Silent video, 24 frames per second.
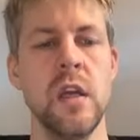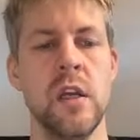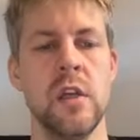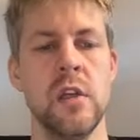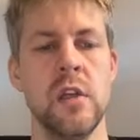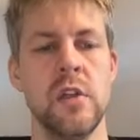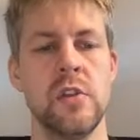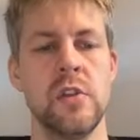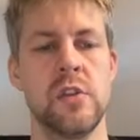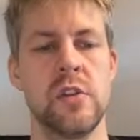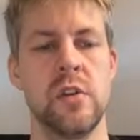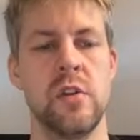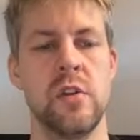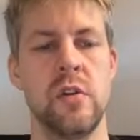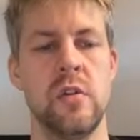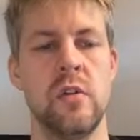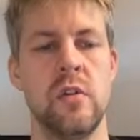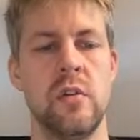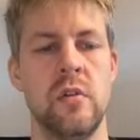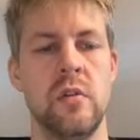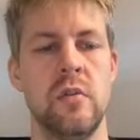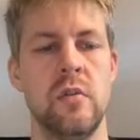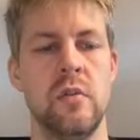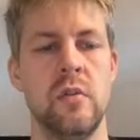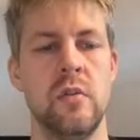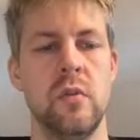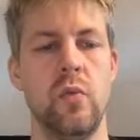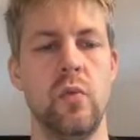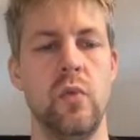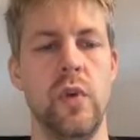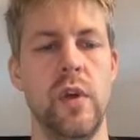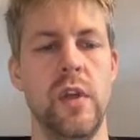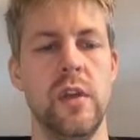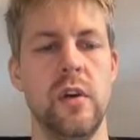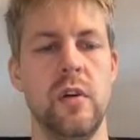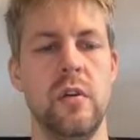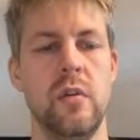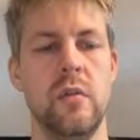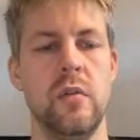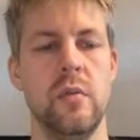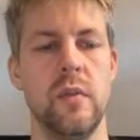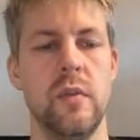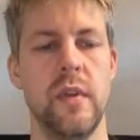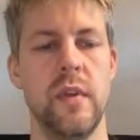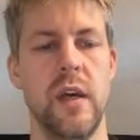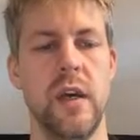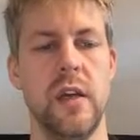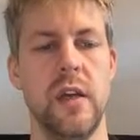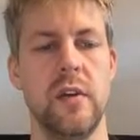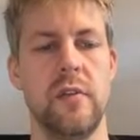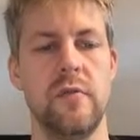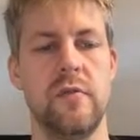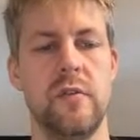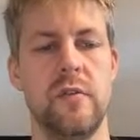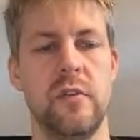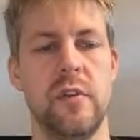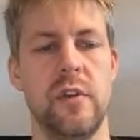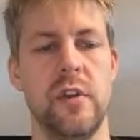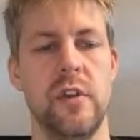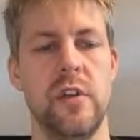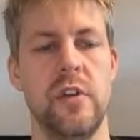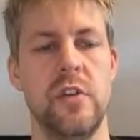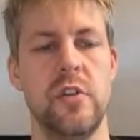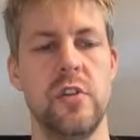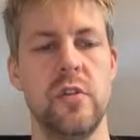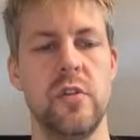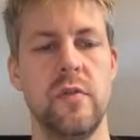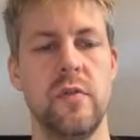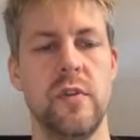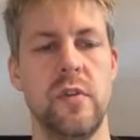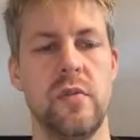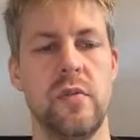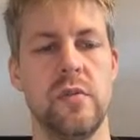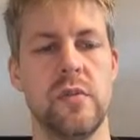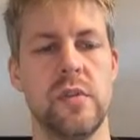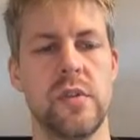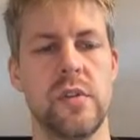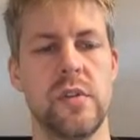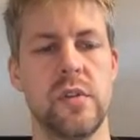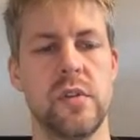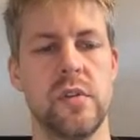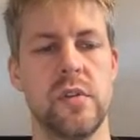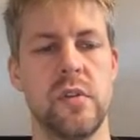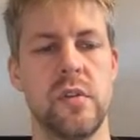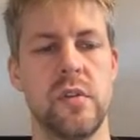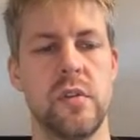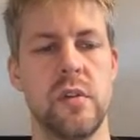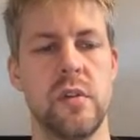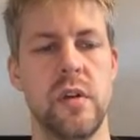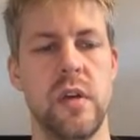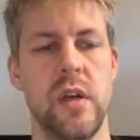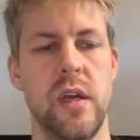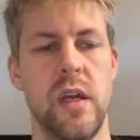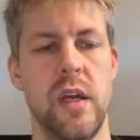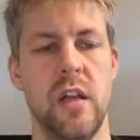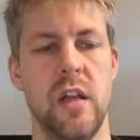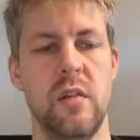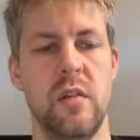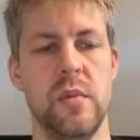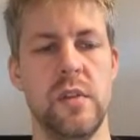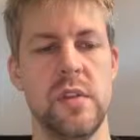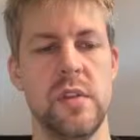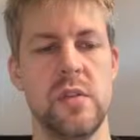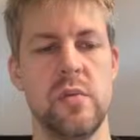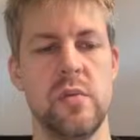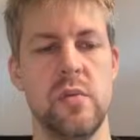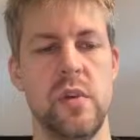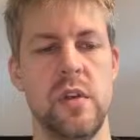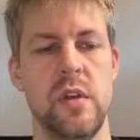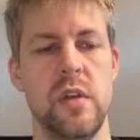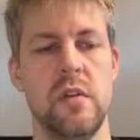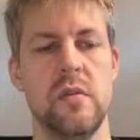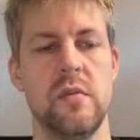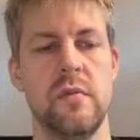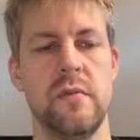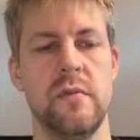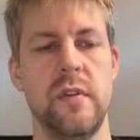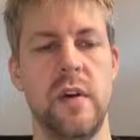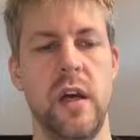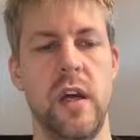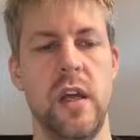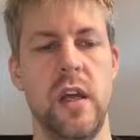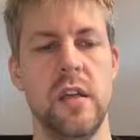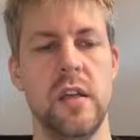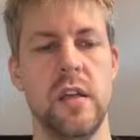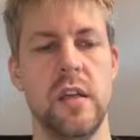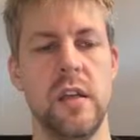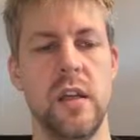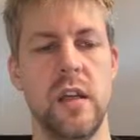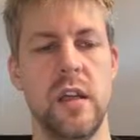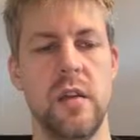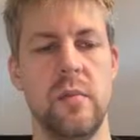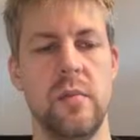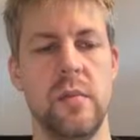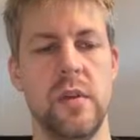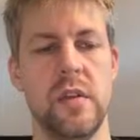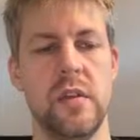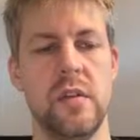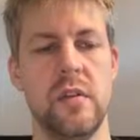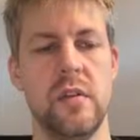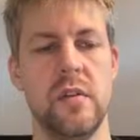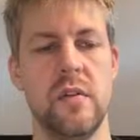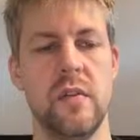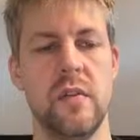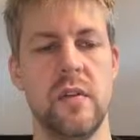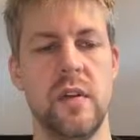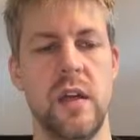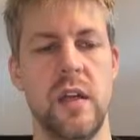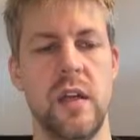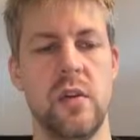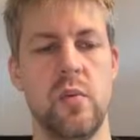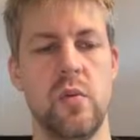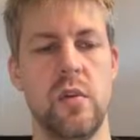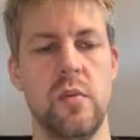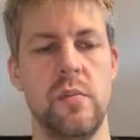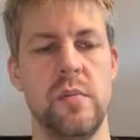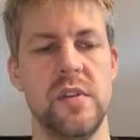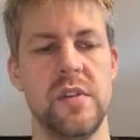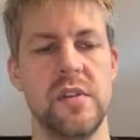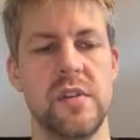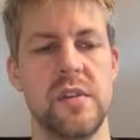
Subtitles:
So we know that for each of those elements, we need to find an element that will be